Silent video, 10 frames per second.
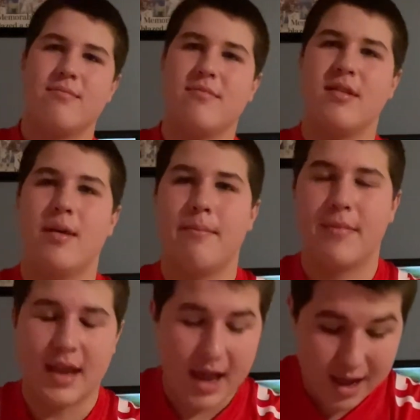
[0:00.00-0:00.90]

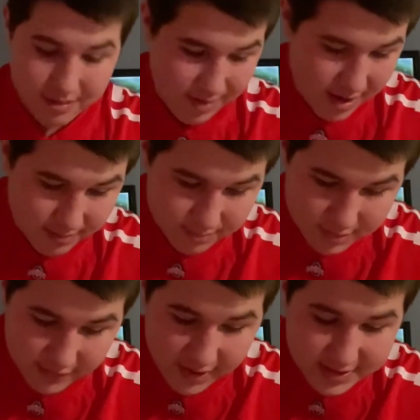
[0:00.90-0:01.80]
the guy, man,
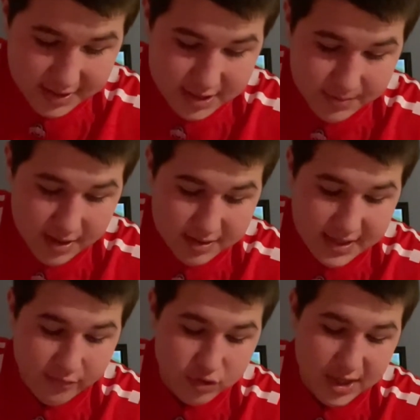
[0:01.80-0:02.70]
Devontae Smith,
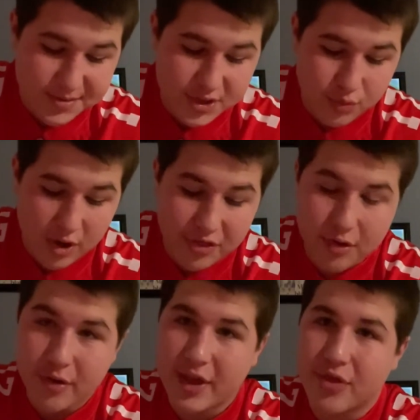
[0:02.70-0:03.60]
7 receptions,
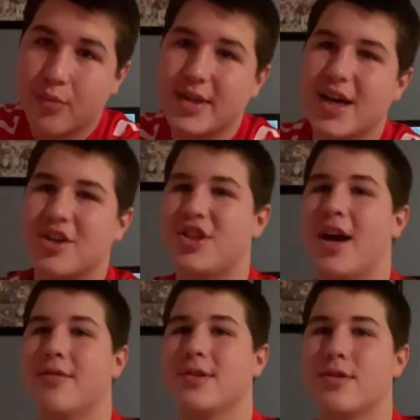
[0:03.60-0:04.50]
130, and 3
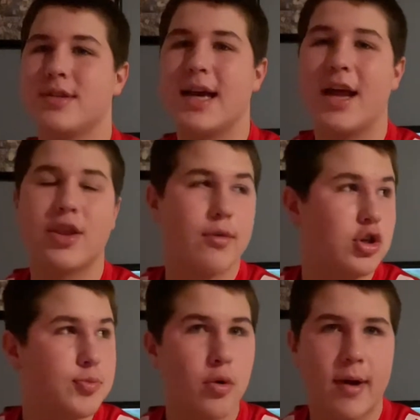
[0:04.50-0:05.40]
touchdowns. Tied the
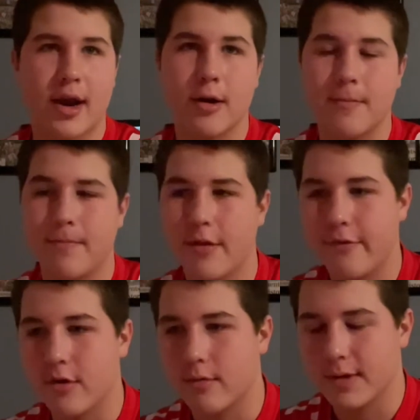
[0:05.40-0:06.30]
Rose Bowl record
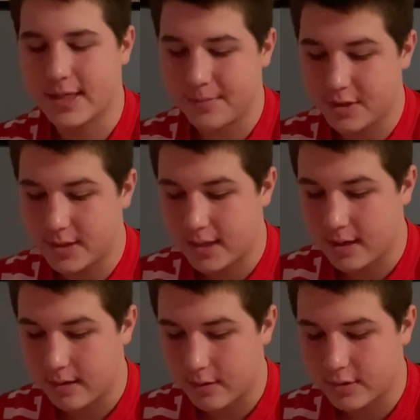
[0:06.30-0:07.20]
for
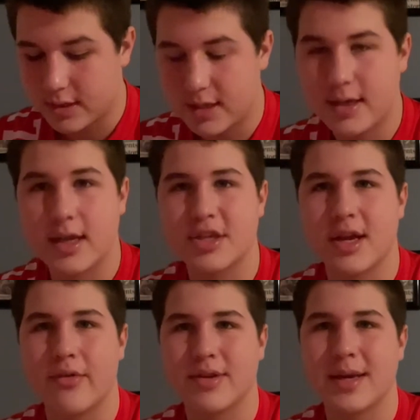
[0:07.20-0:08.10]

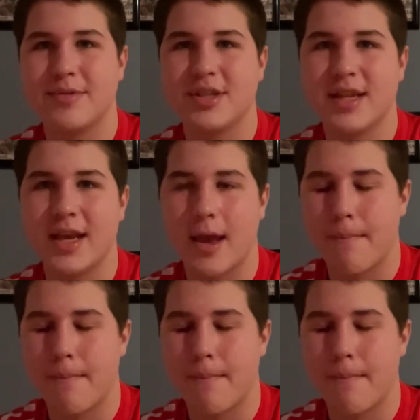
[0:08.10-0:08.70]
touchdown receptions in the game.